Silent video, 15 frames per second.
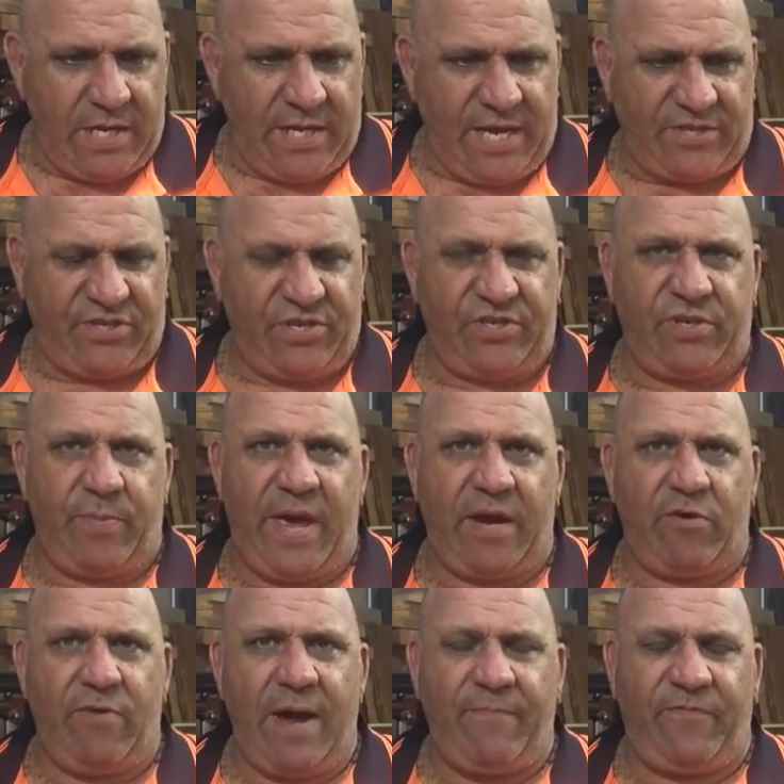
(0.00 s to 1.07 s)
that's just about
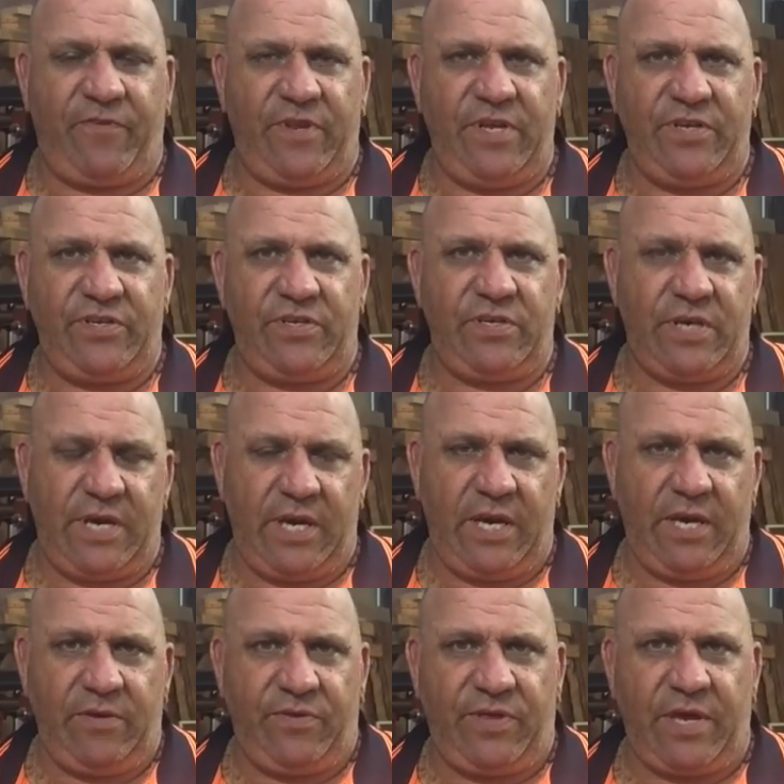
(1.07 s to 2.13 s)
a wrap for this.
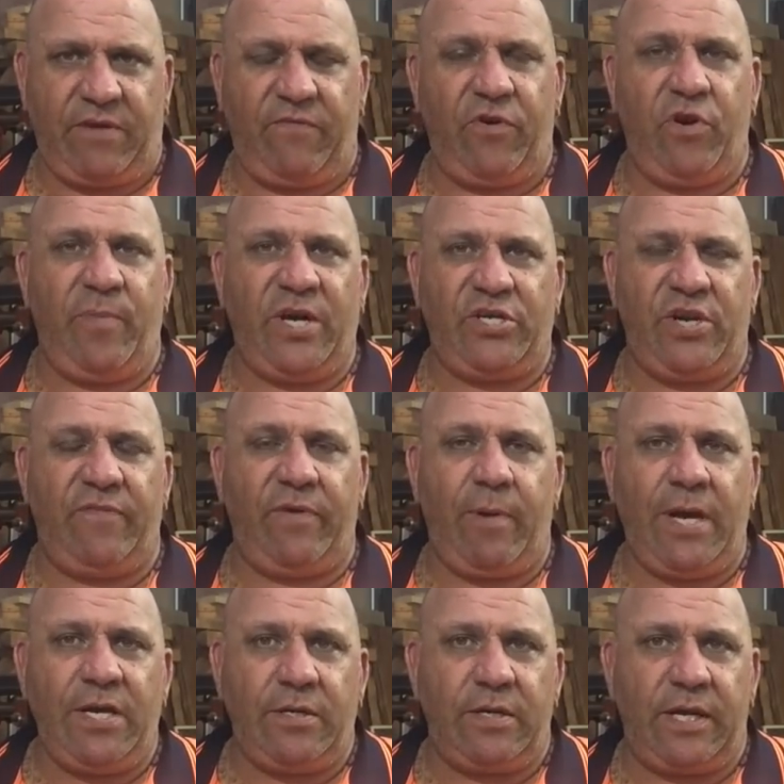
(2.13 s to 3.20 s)
Thank you very much,
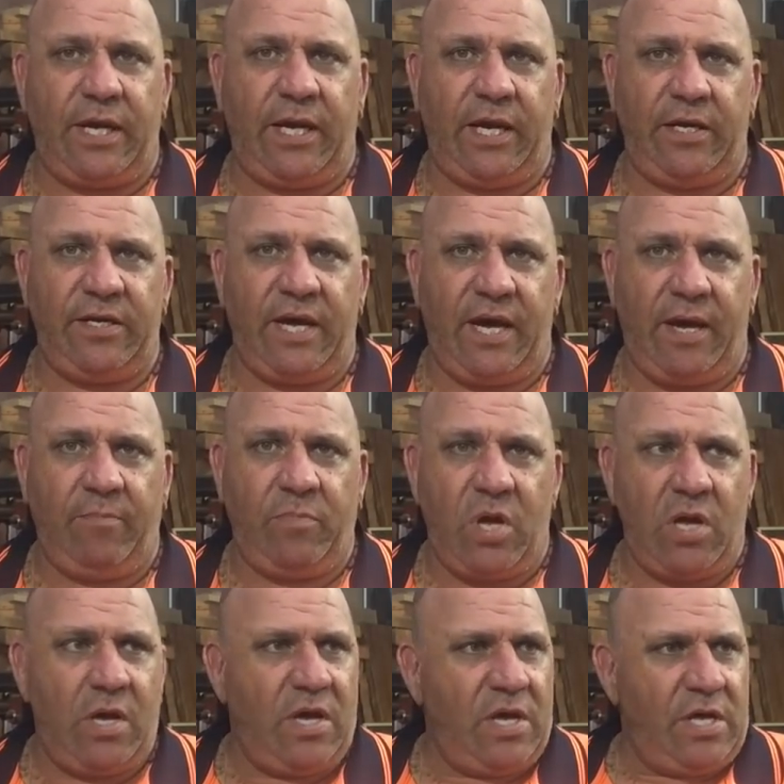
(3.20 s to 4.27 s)
everyone. And
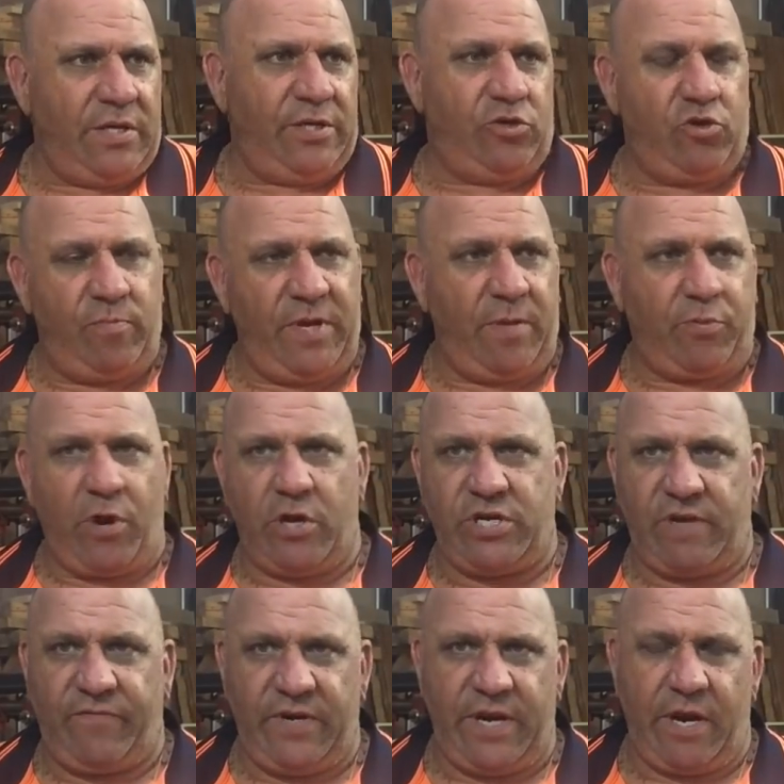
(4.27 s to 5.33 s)
there should be a
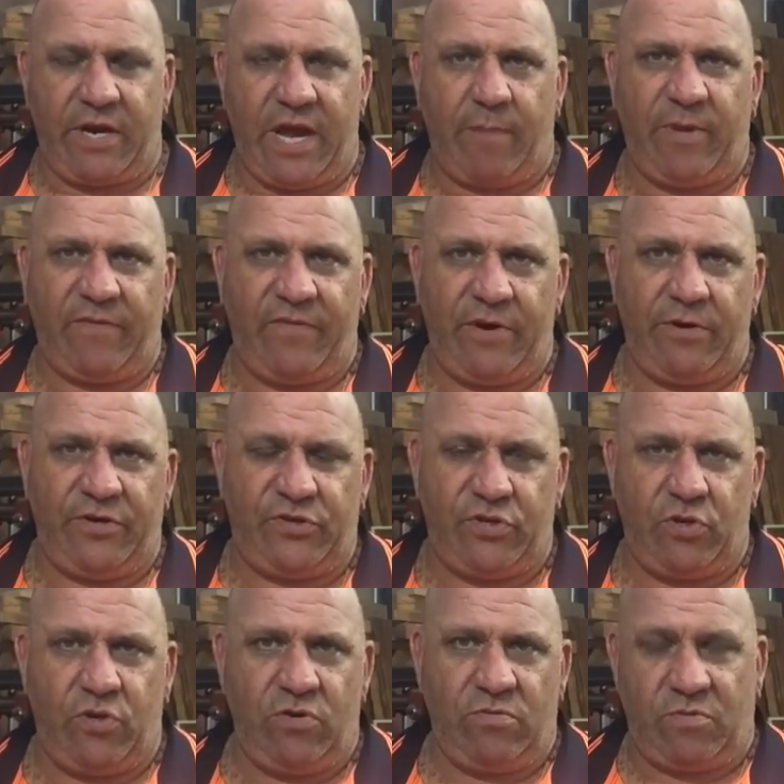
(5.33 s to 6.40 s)
project video coming very
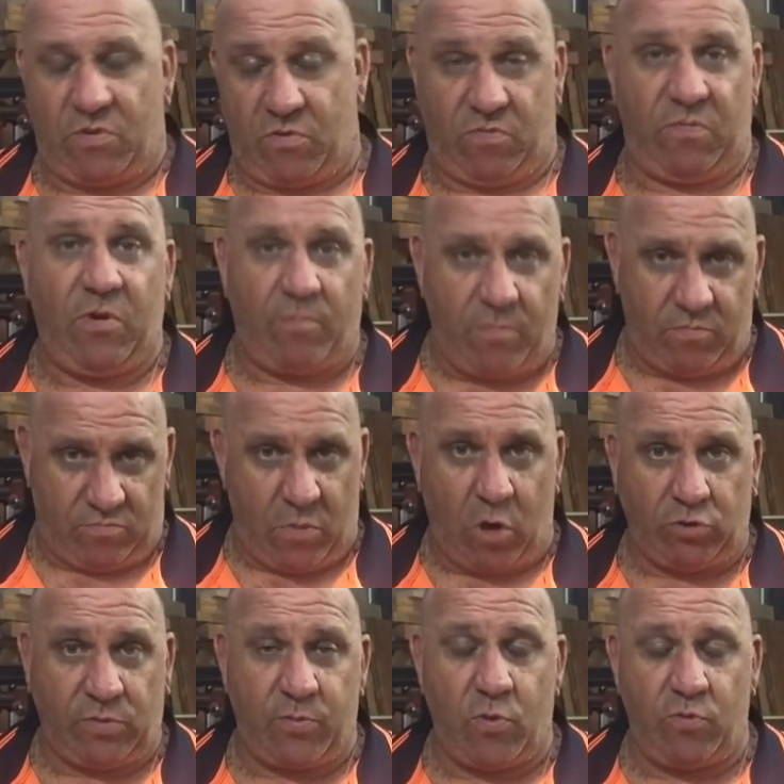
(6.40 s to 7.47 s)
soon, or
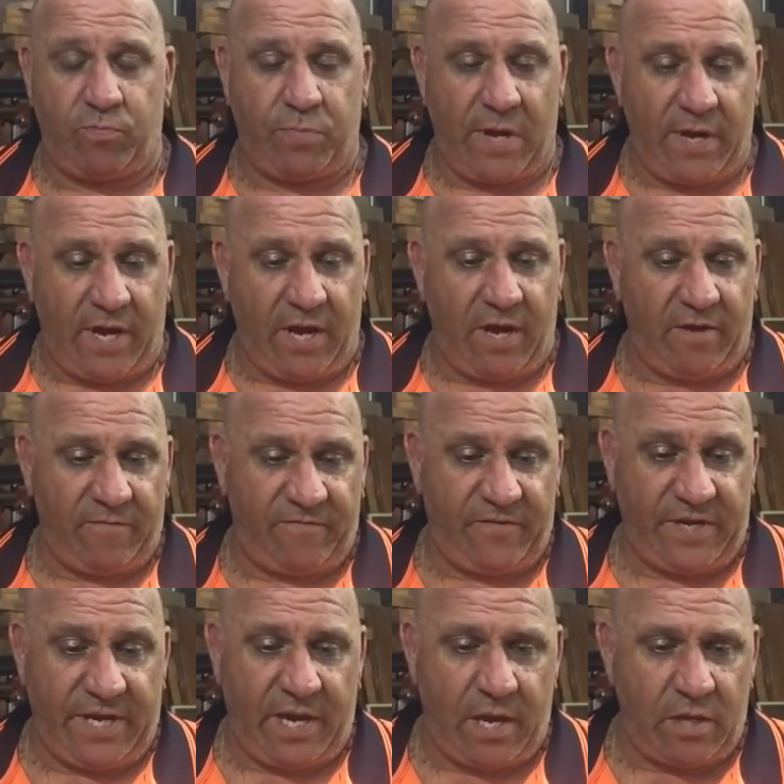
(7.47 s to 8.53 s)
multiple
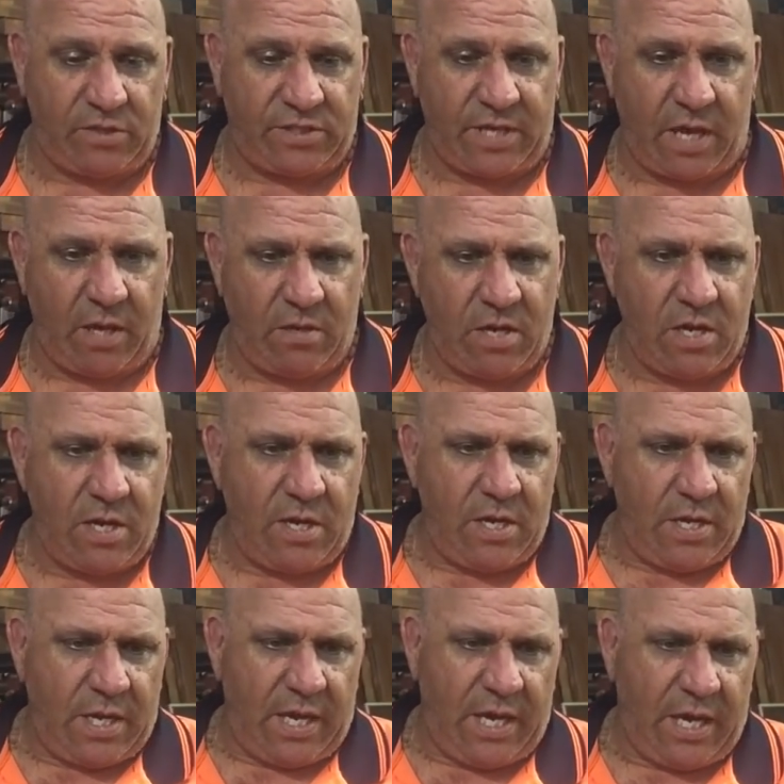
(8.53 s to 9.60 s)
videos. So
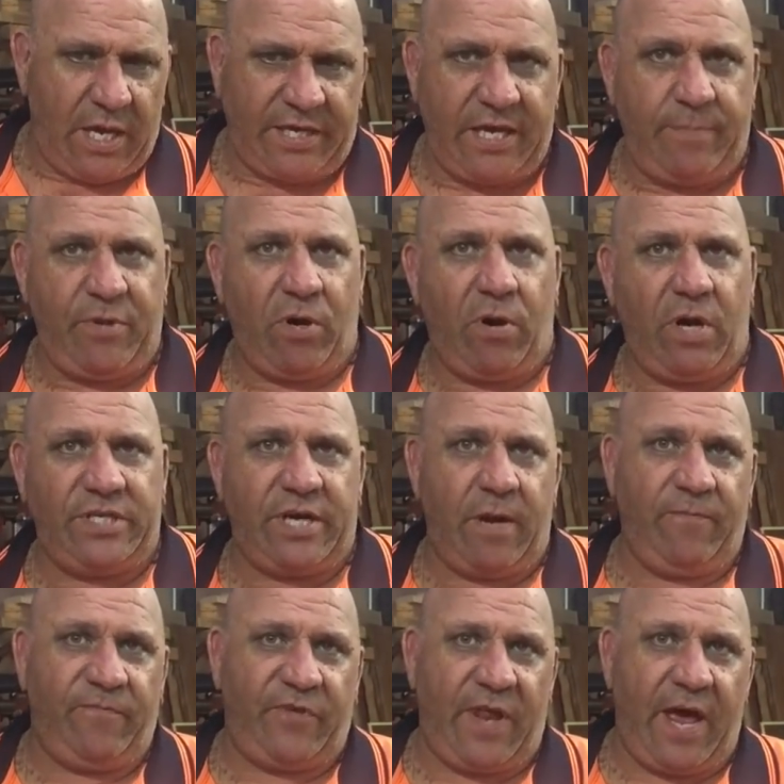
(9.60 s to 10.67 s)
keep your eyes
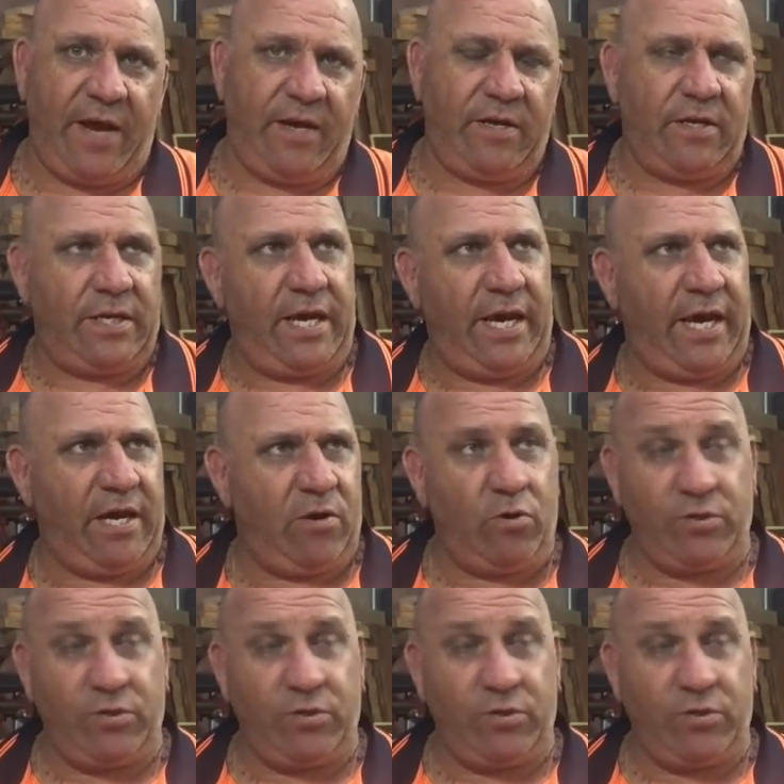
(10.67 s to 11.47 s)
open for that. And